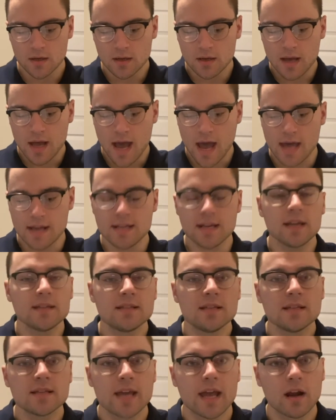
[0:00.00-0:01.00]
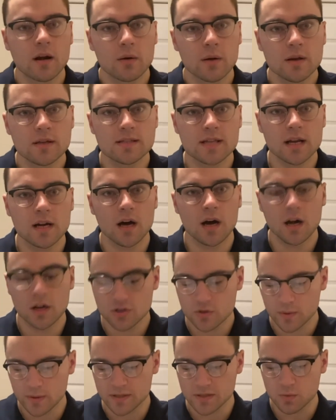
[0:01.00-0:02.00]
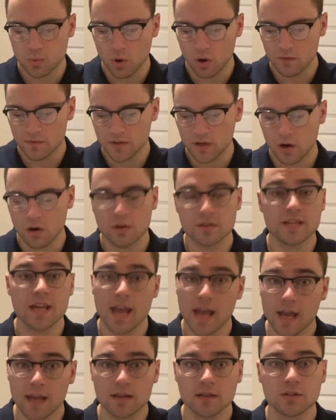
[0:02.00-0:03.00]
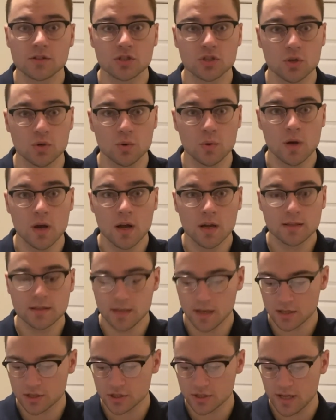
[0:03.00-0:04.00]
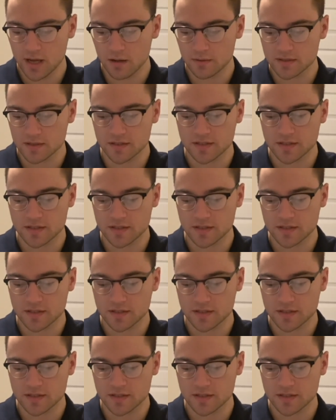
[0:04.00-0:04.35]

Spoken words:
had 19 carries and 112 yards and 2 touchdowns.